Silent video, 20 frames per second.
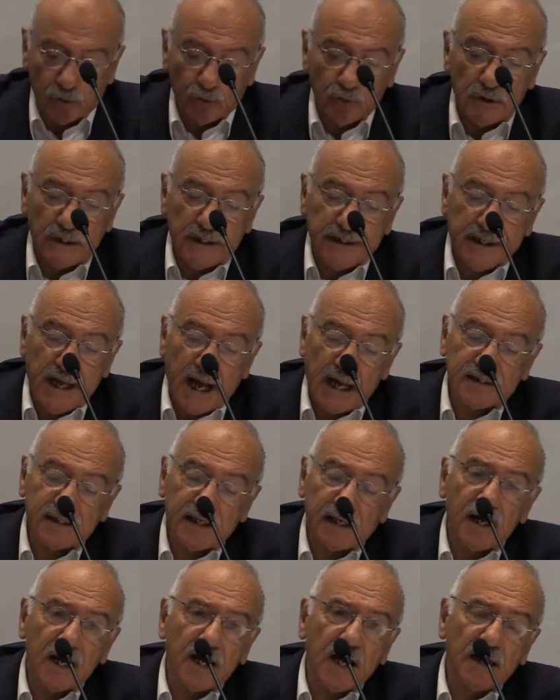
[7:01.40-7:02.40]
It is
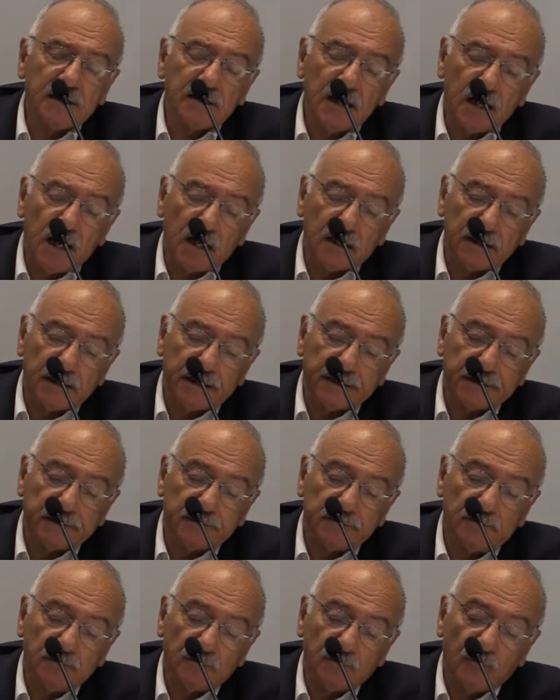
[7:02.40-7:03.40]
sufficient that only
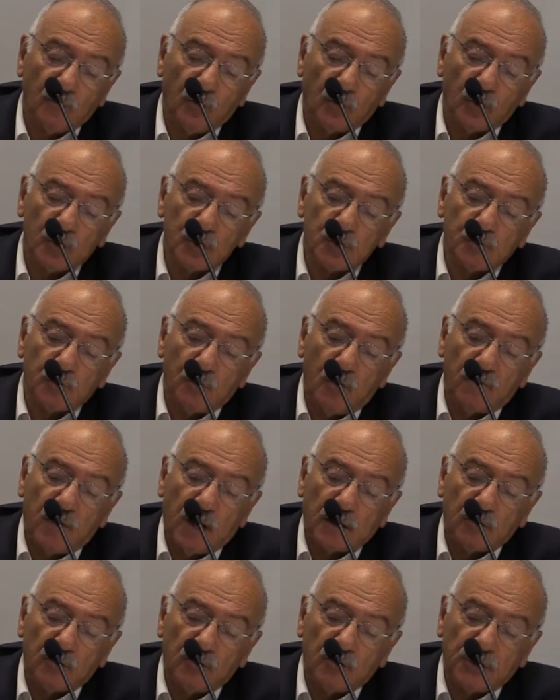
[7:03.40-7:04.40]
some characteristics
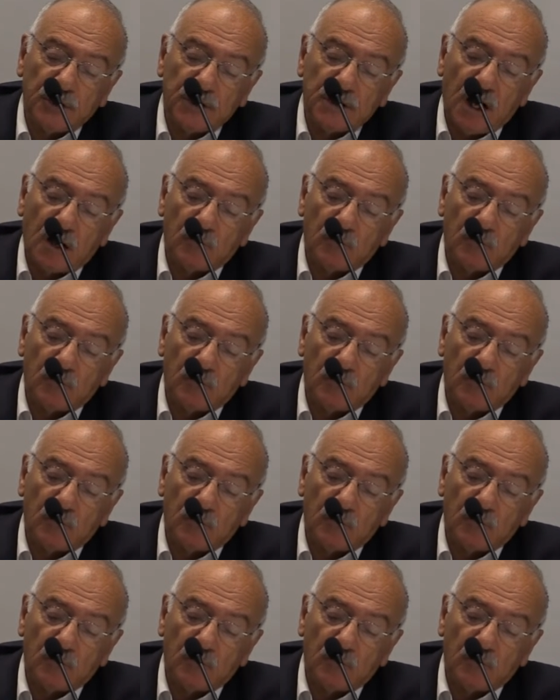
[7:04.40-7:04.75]
are the